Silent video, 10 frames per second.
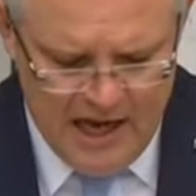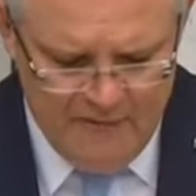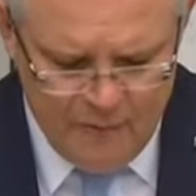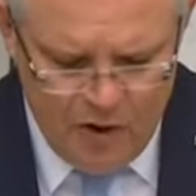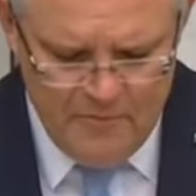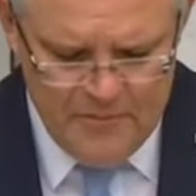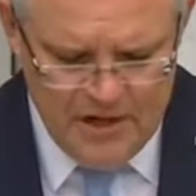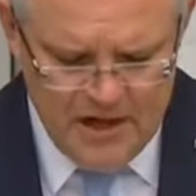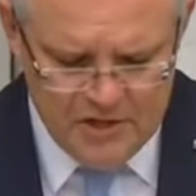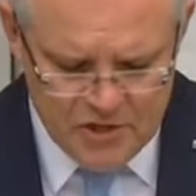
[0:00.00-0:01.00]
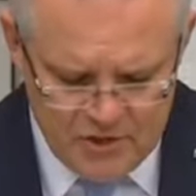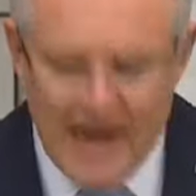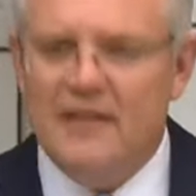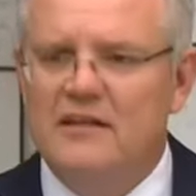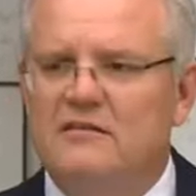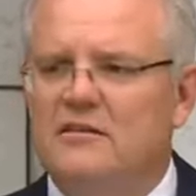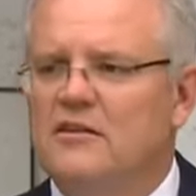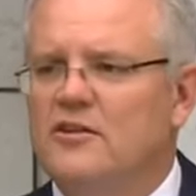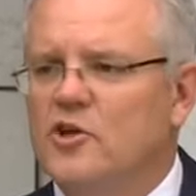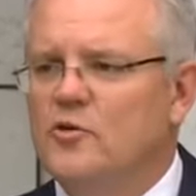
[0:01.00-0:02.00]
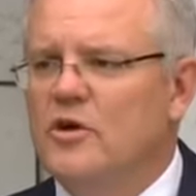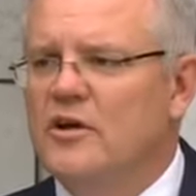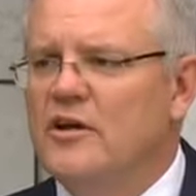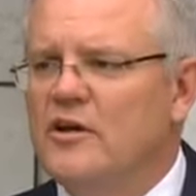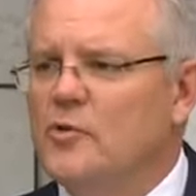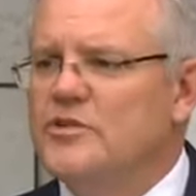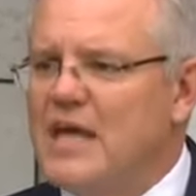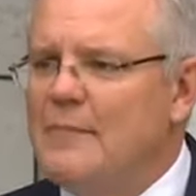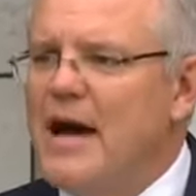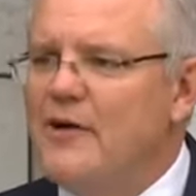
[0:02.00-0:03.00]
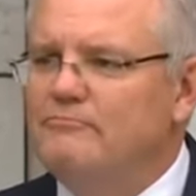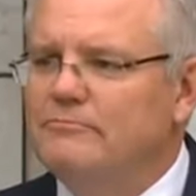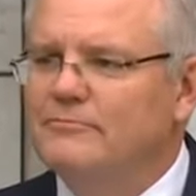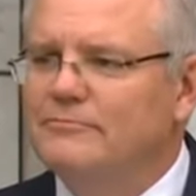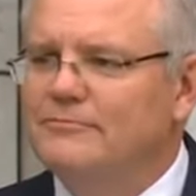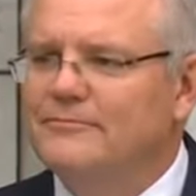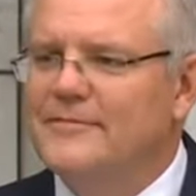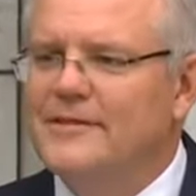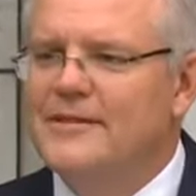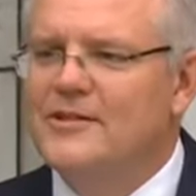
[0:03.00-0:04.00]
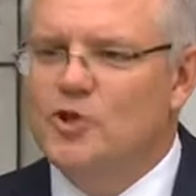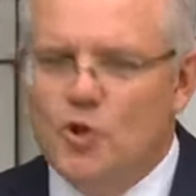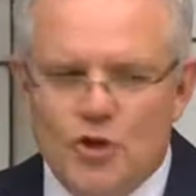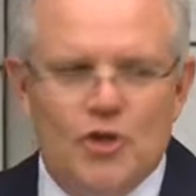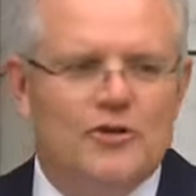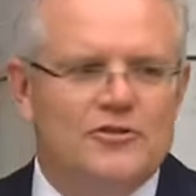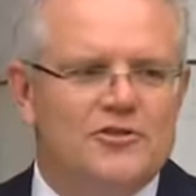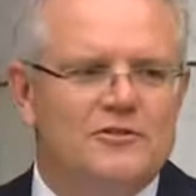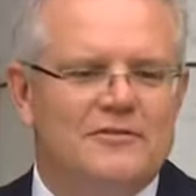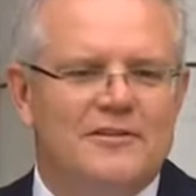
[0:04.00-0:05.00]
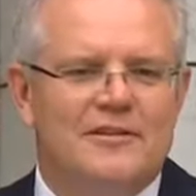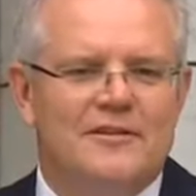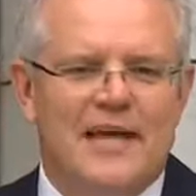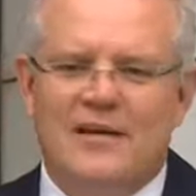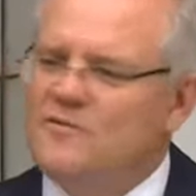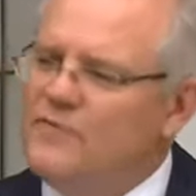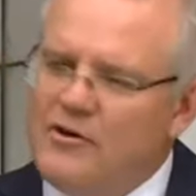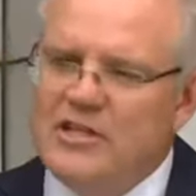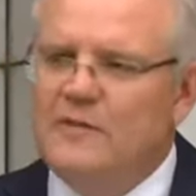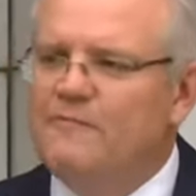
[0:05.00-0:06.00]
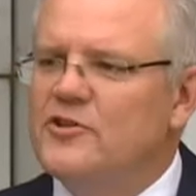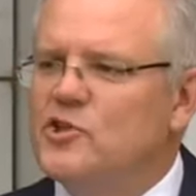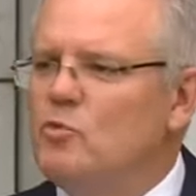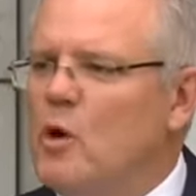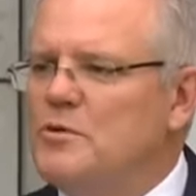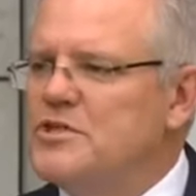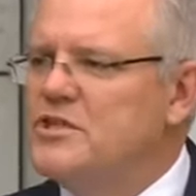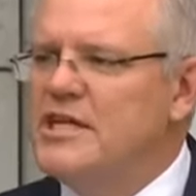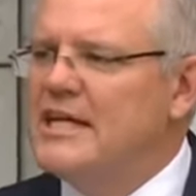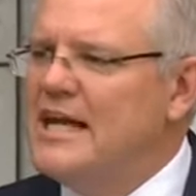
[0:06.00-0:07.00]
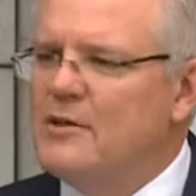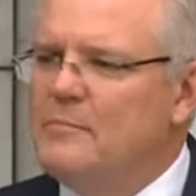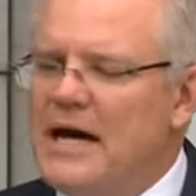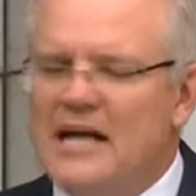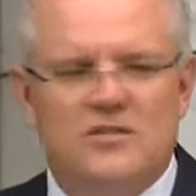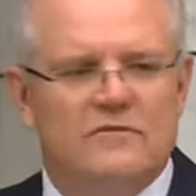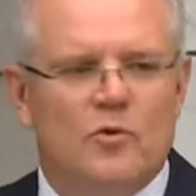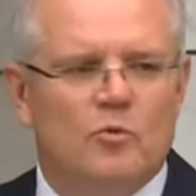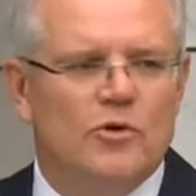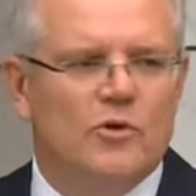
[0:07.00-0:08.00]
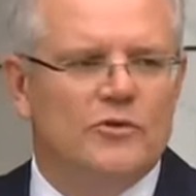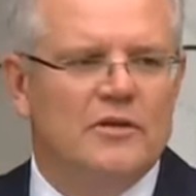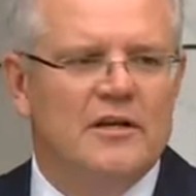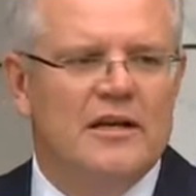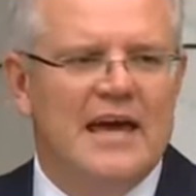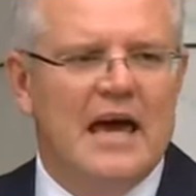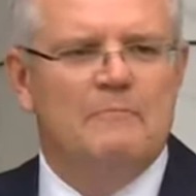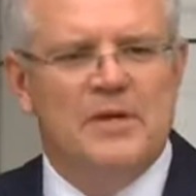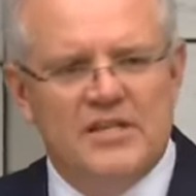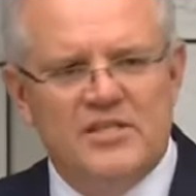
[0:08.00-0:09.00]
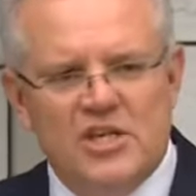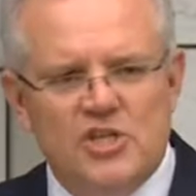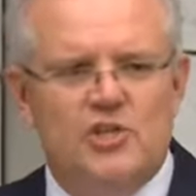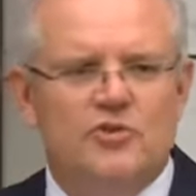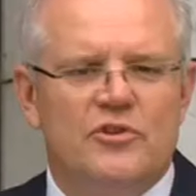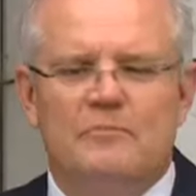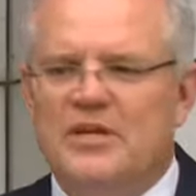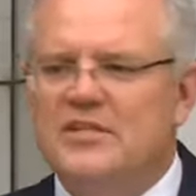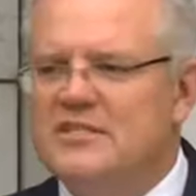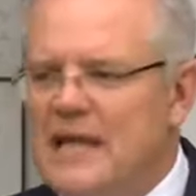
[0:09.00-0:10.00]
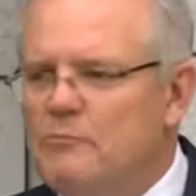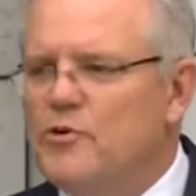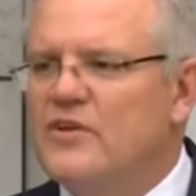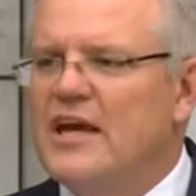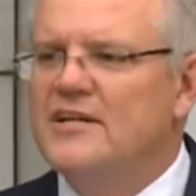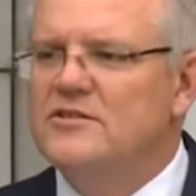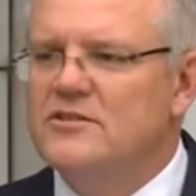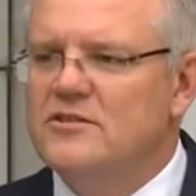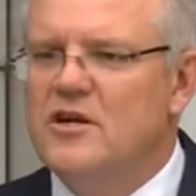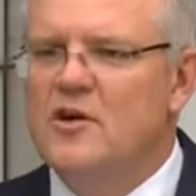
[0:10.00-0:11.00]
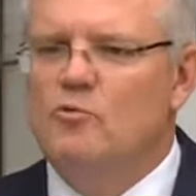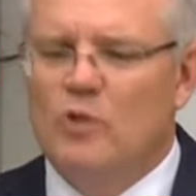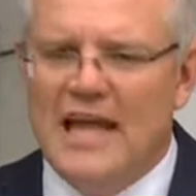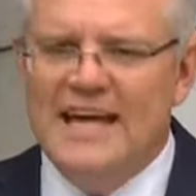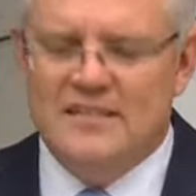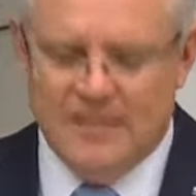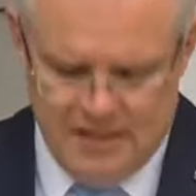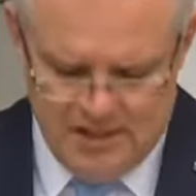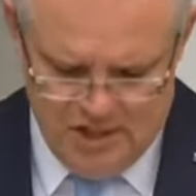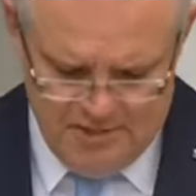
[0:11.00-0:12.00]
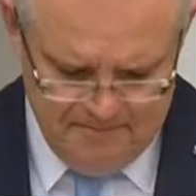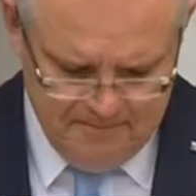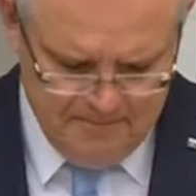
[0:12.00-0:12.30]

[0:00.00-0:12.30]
are from an Australian who has come home. 2/3. That is very different to what we're seeing in other parts of the world. Our biggest issue, the biggest number of cases, relate to this.